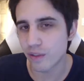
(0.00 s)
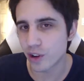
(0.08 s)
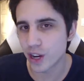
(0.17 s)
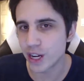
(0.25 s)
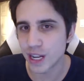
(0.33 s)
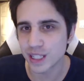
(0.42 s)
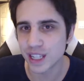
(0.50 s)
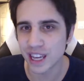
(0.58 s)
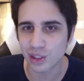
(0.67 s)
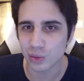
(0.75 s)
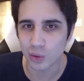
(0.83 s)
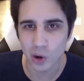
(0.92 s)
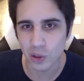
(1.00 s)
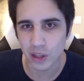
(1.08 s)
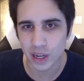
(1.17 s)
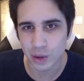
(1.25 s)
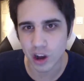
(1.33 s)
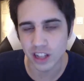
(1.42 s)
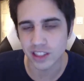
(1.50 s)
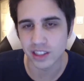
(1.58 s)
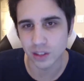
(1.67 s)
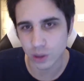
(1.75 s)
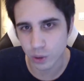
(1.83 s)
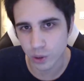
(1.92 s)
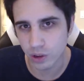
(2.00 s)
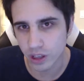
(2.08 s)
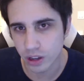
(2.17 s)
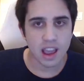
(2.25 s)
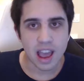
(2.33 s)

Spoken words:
he doesn't get the role that he wants in solo queue?